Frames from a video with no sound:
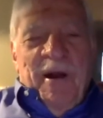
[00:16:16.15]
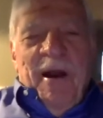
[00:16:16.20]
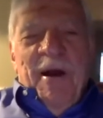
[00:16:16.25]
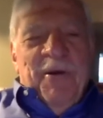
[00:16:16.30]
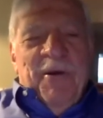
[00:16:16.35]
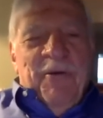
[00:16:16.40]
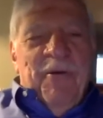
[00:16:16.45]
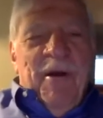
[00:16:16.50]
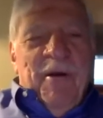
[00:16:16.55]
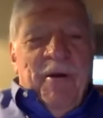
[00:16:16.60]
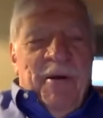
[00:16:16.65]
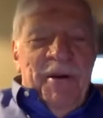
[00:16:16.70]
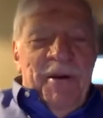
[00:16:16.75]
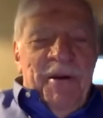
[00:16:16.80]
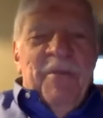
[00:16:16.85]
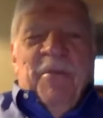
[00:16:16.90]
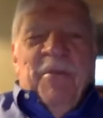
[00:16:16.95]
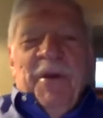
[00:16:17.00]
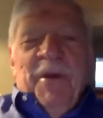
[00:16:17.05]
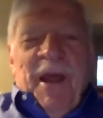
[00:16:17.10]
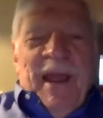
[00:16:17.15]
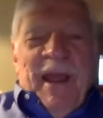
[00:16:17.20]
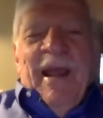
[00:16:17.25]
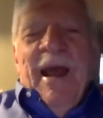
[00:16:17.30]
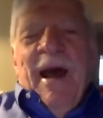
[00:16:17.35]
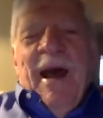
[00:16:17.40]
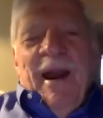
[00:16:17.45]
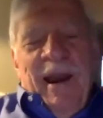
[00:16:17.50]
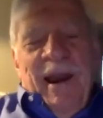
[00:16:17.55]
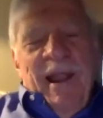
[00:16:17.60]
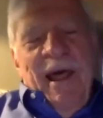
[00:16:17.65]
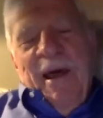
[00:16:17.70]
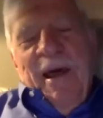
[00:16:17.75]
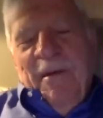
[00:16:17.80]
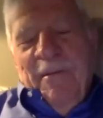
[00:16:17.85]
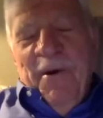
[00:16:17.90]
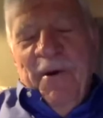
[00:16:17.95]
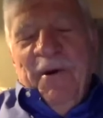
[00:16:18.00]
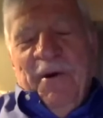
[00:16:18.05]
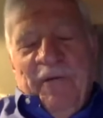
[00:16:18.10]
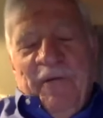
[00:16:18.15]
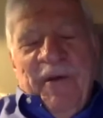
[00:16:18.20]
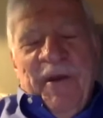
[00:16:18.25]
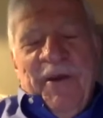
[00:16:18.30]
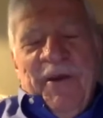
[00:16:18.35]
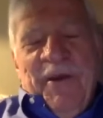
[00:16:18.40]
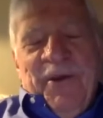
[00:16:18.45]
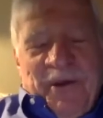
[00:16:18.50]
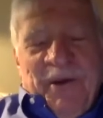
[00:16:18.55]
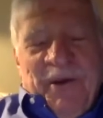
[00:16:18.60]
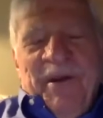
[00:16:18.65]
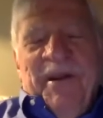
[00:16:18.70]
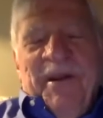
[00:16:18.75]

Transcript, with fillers: honorarium but i got a lot of motivation